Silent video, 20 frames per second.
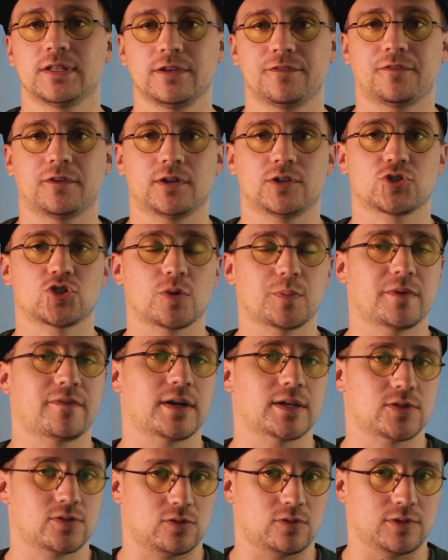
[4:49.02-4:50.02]
different
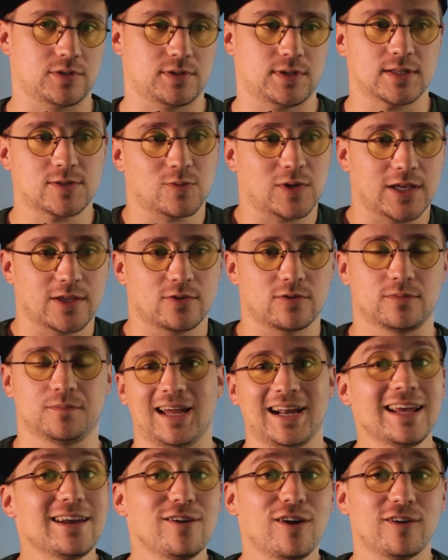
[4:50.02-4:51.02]
Shopify stores. That's what I do.
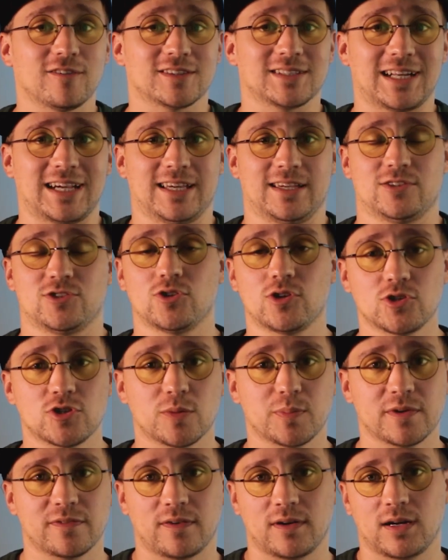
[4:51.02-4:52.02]
And I love it. I enjoy
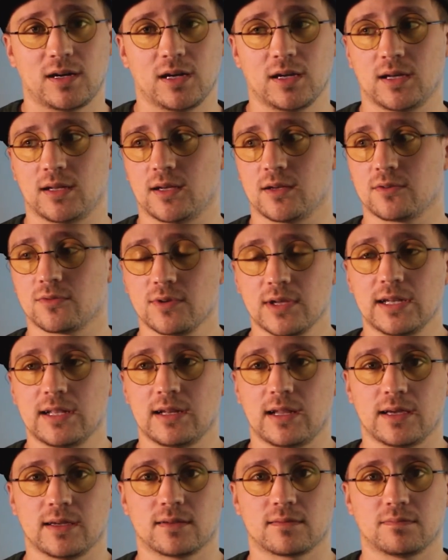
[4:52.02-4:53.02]
Shopify and I really
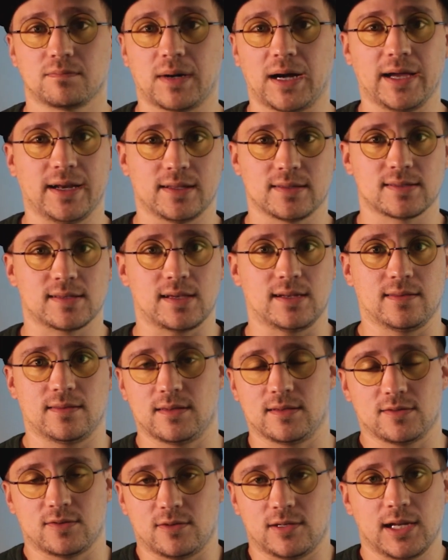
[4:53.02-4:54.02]
like buying and selling
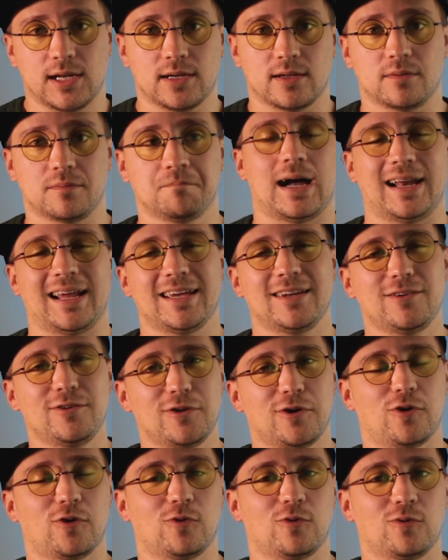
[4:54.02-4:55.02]
things online. And I
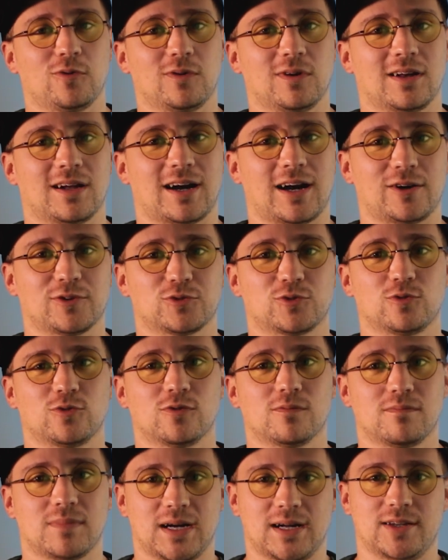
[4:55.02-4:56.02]
know how
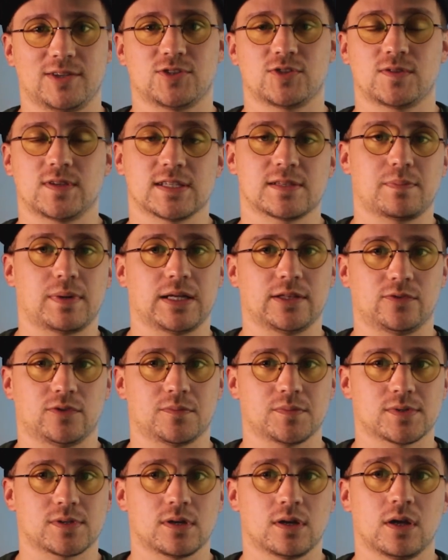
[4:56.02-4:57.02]
to manage these
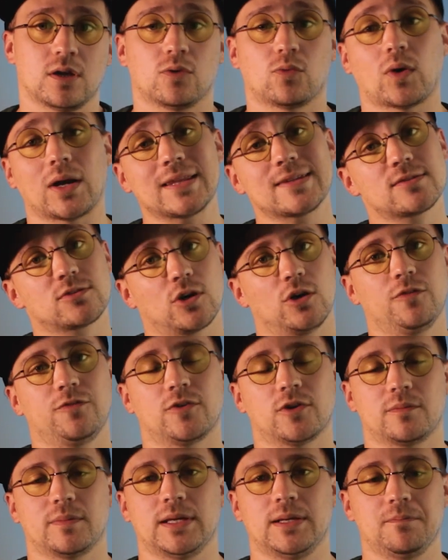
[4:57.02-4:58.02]
platforms. What it's tough
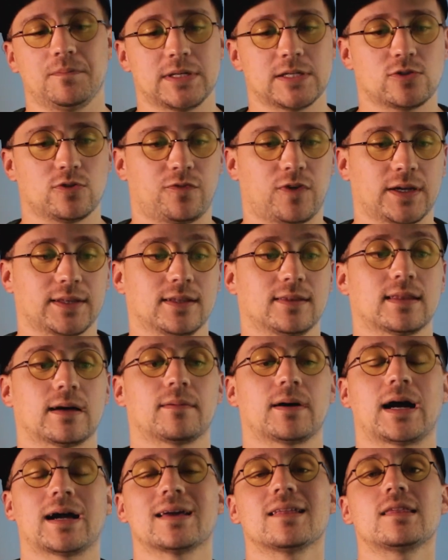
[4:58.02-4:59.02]
for me is to finding
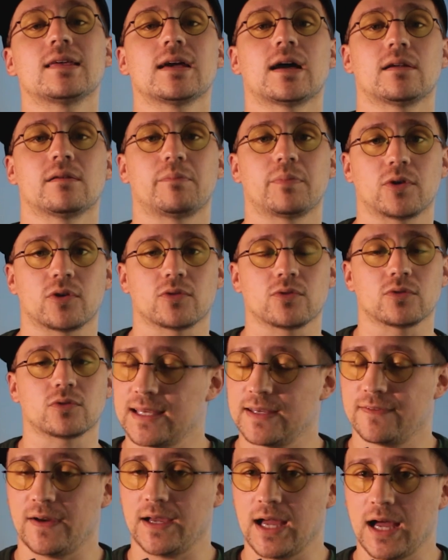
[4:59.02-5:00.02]
the ideal
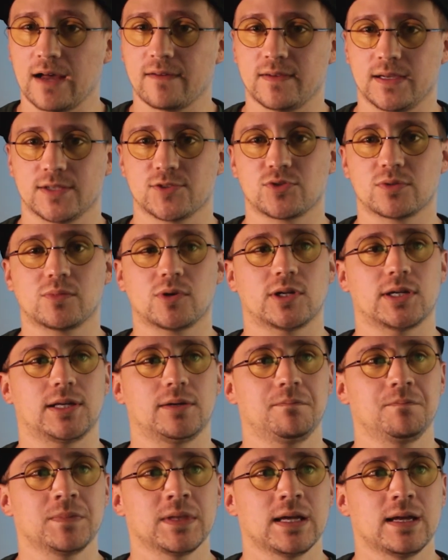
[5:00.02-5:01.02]
product. If I have extra
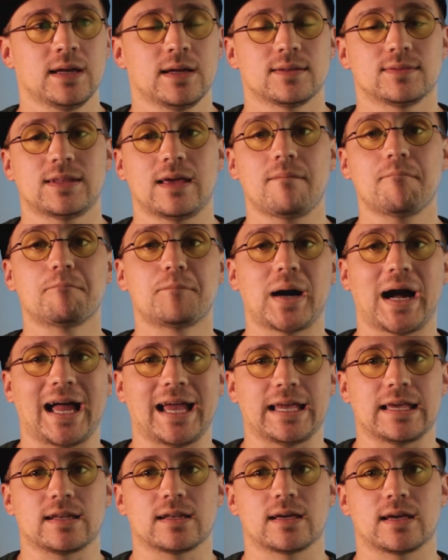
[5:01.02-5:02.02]
money, then
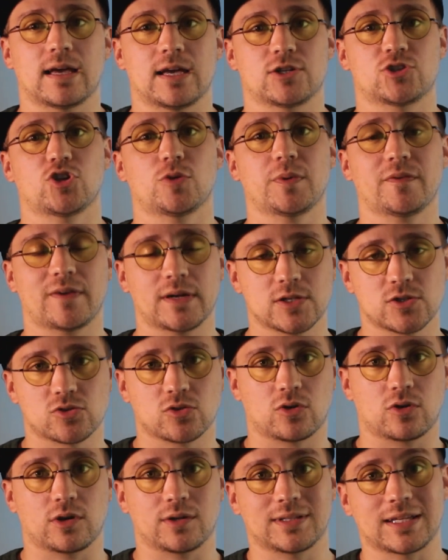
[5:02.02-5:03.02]
buying a Shopify
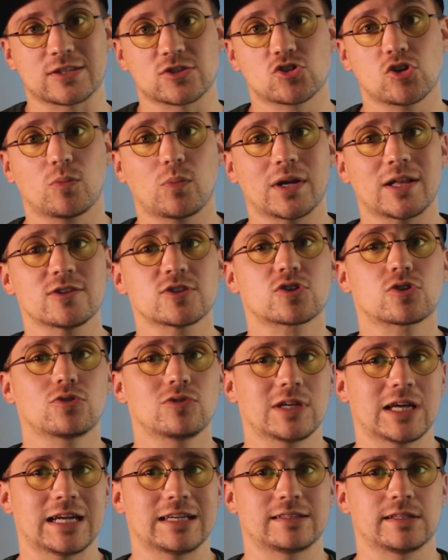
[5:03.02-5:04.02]
store that someone else
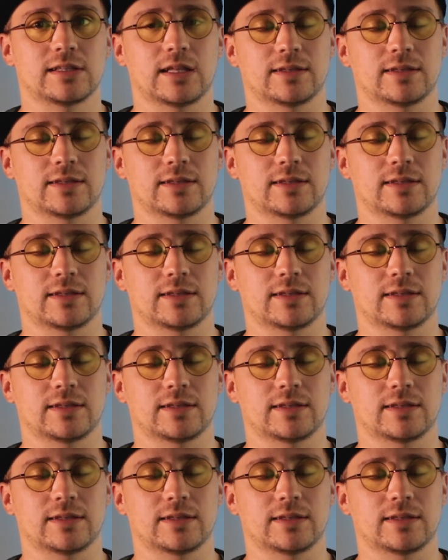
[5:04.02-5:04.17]
created